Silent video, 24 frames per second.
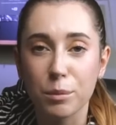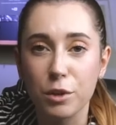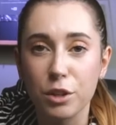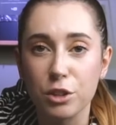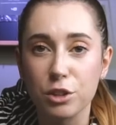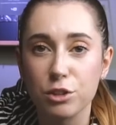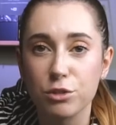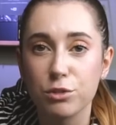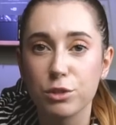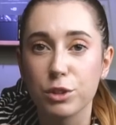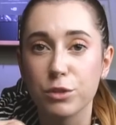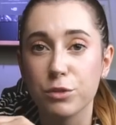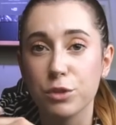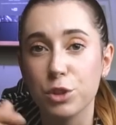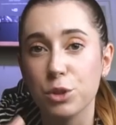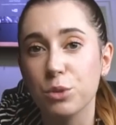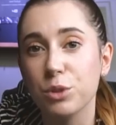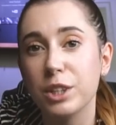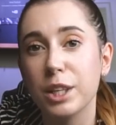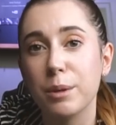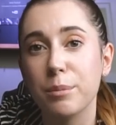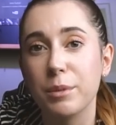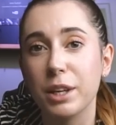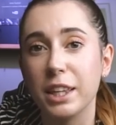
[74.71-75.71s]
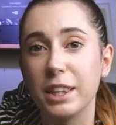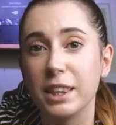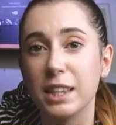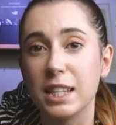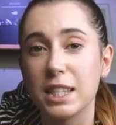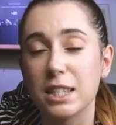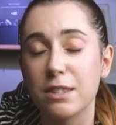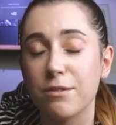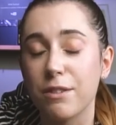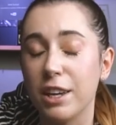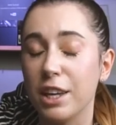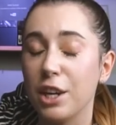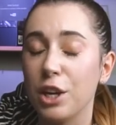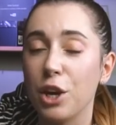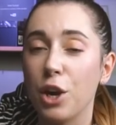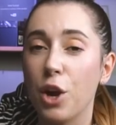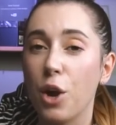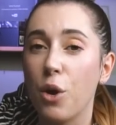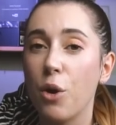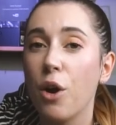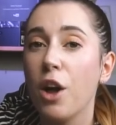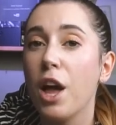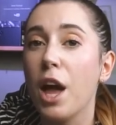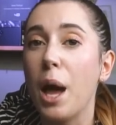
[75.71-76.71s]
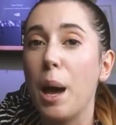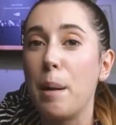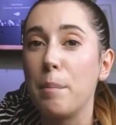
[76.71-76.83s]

gonna review them in this video.